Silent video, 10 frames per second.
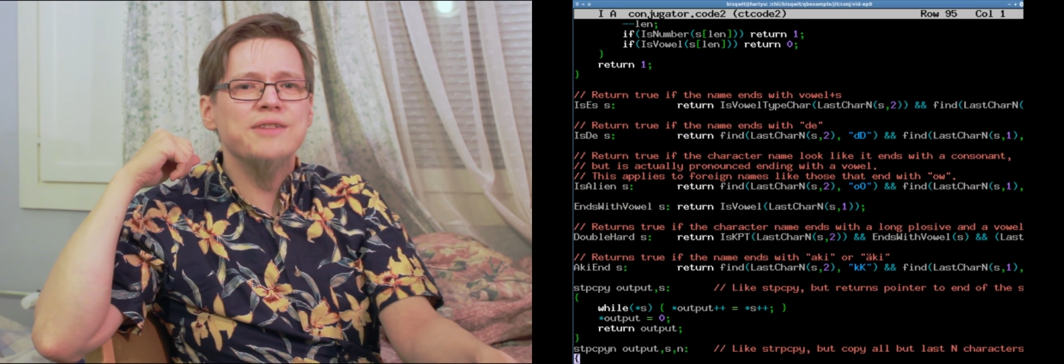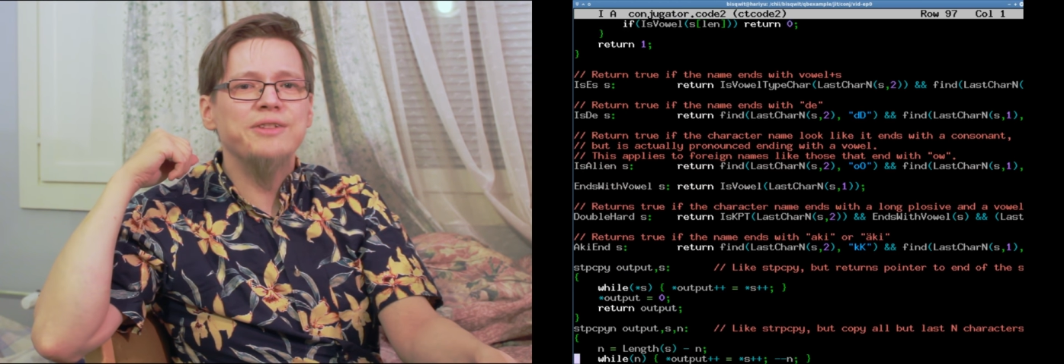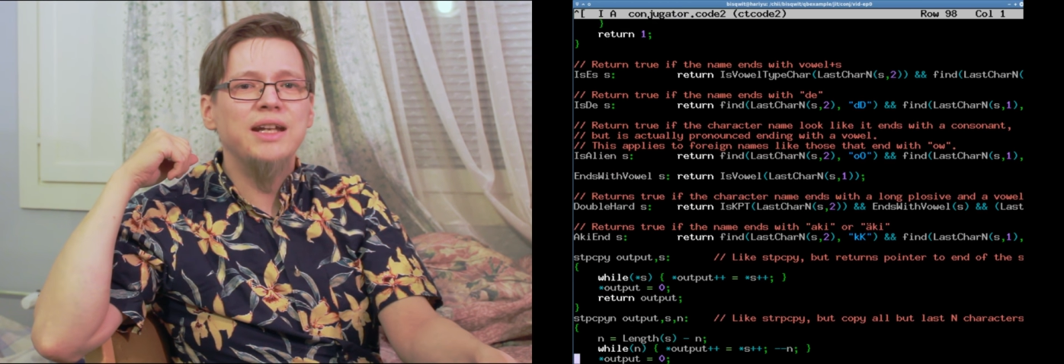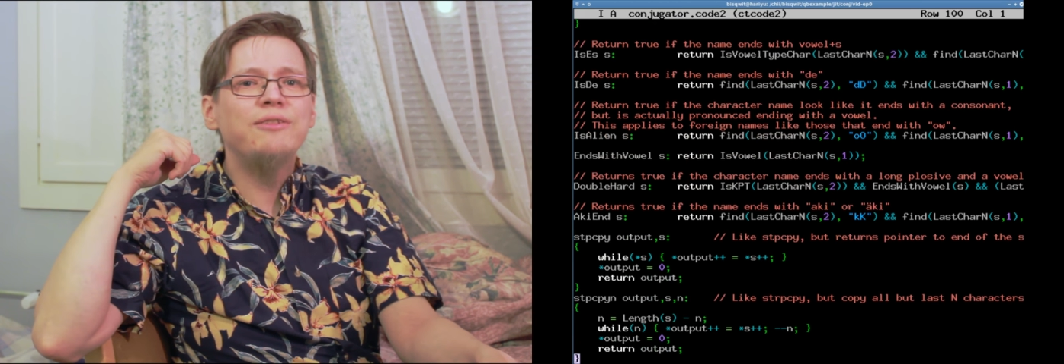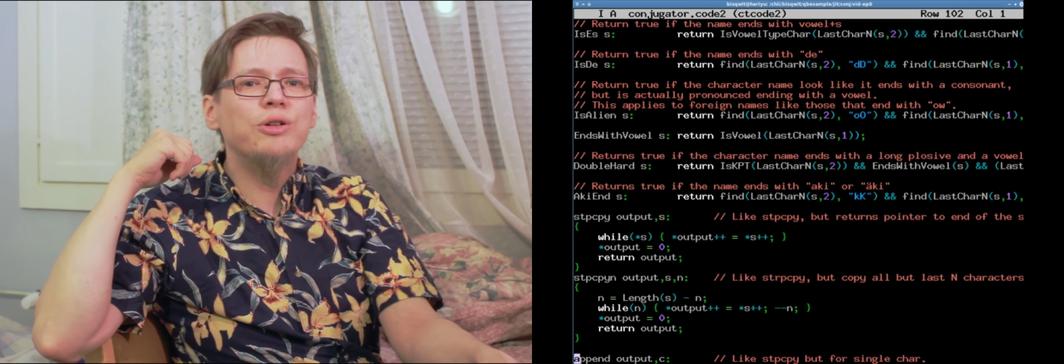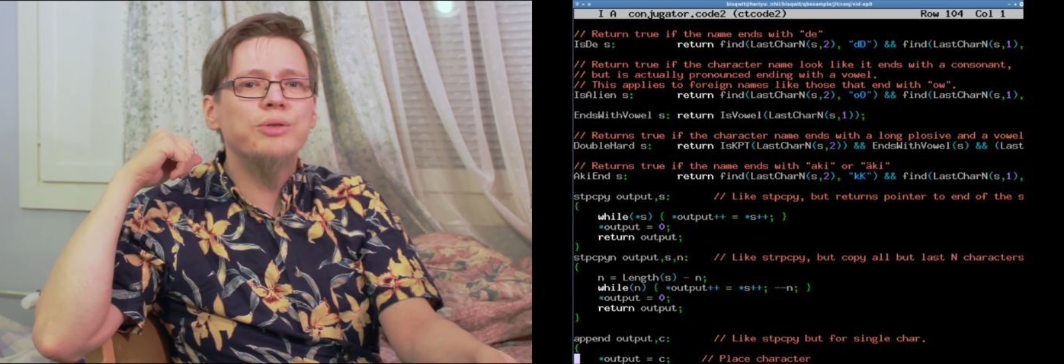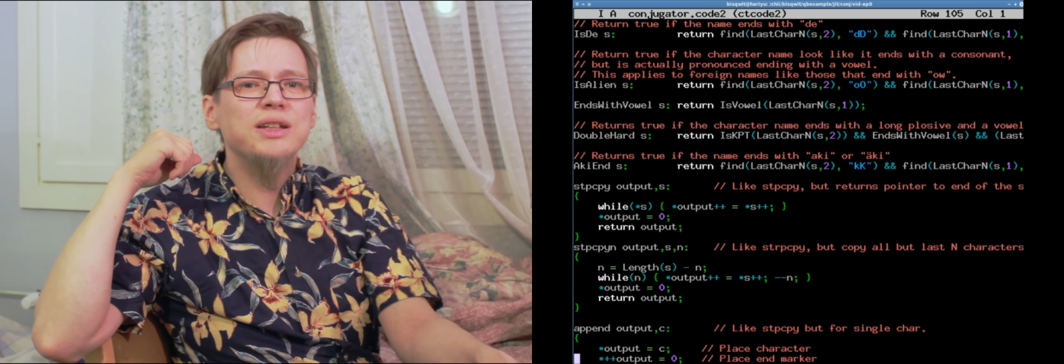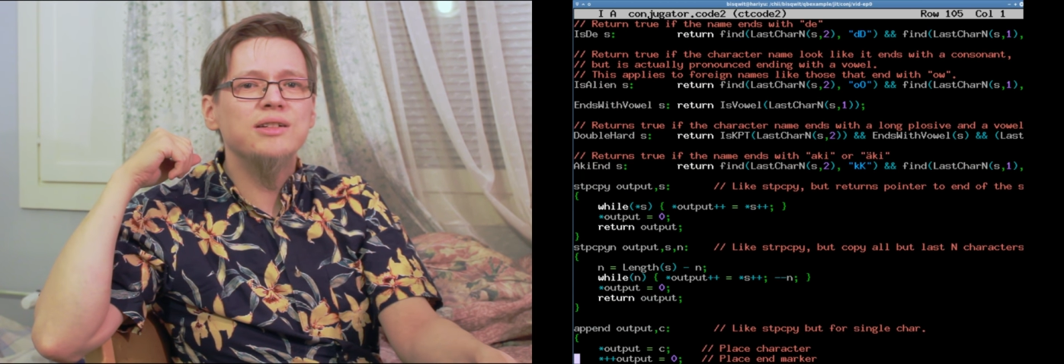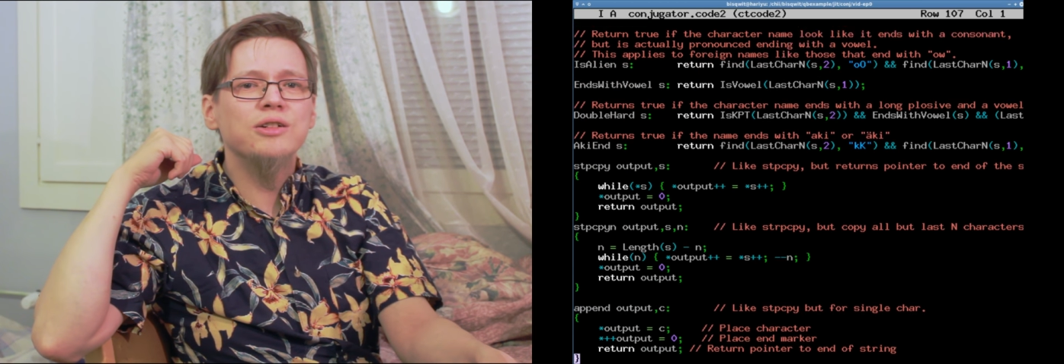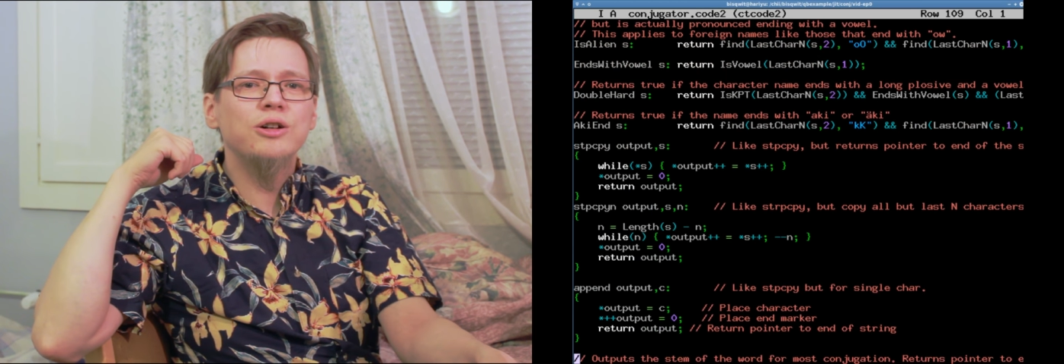have never
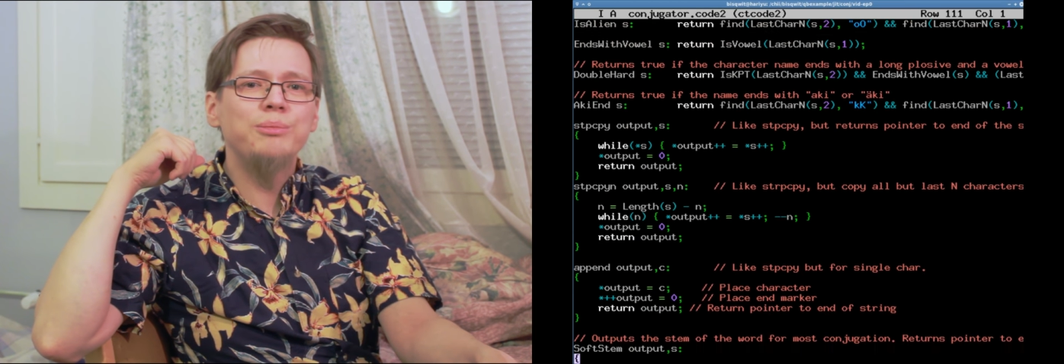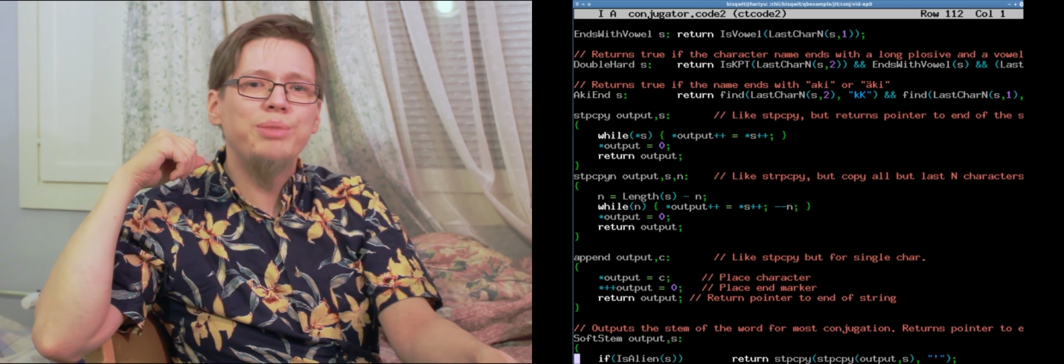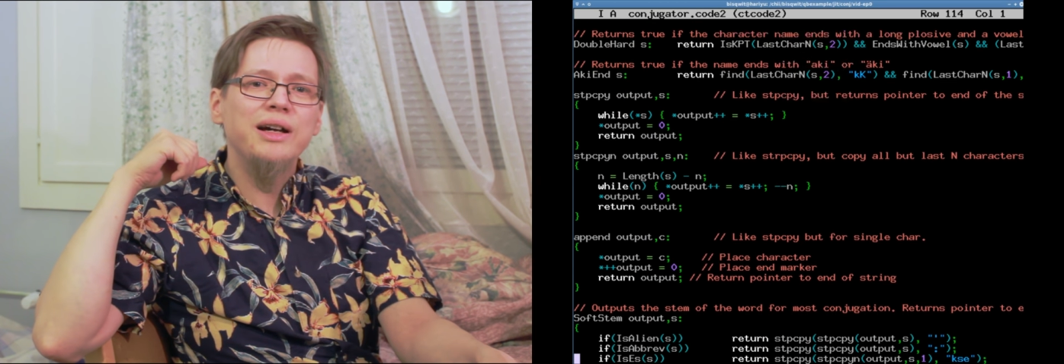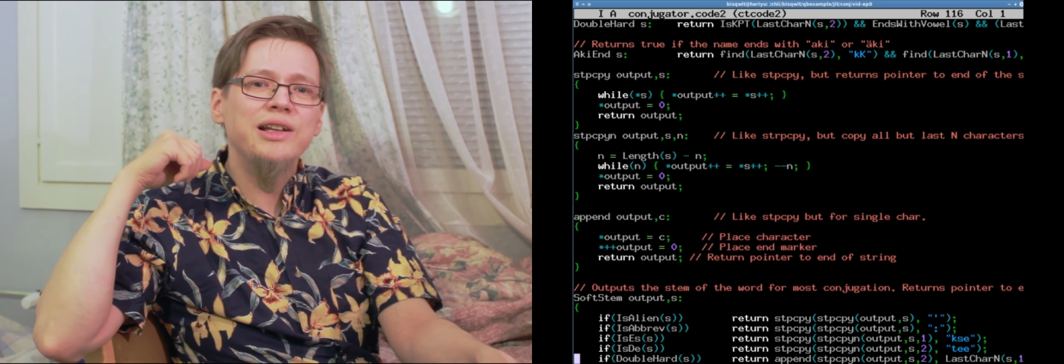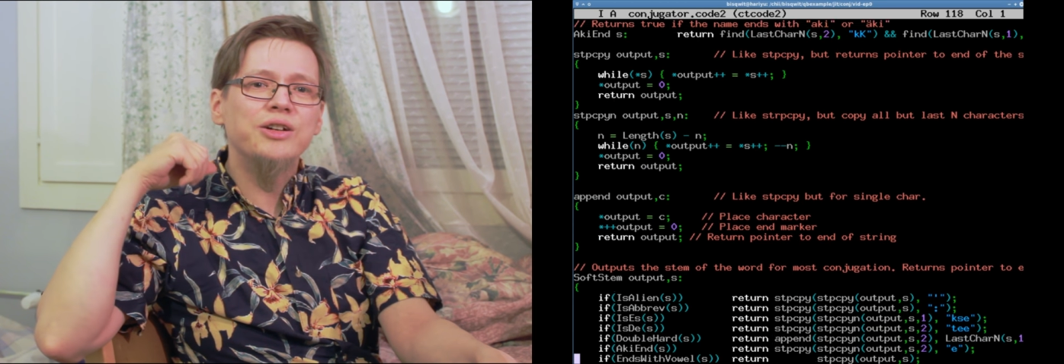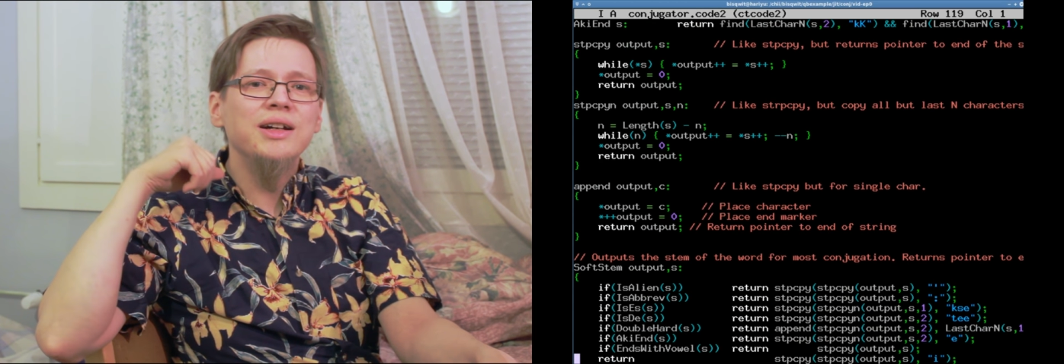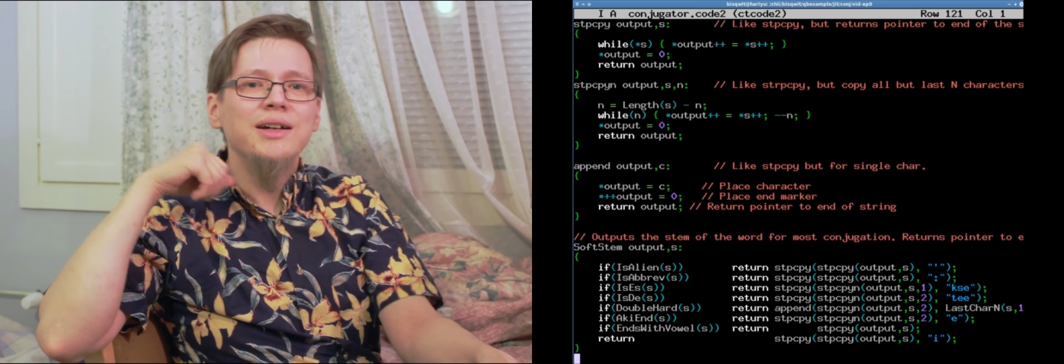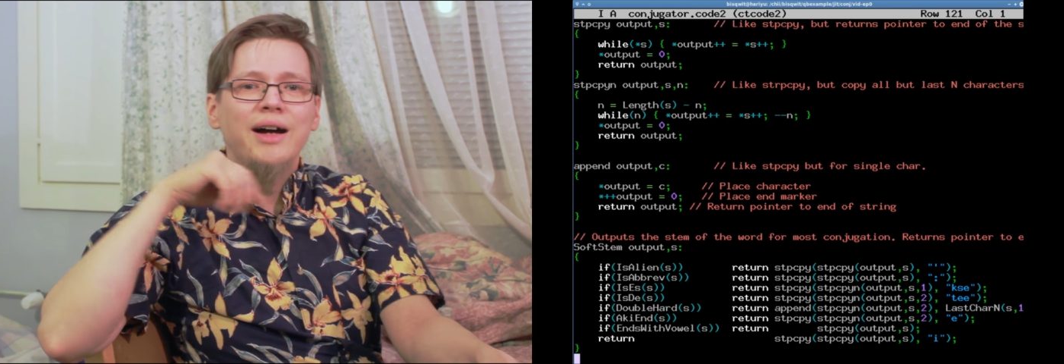written a compiler,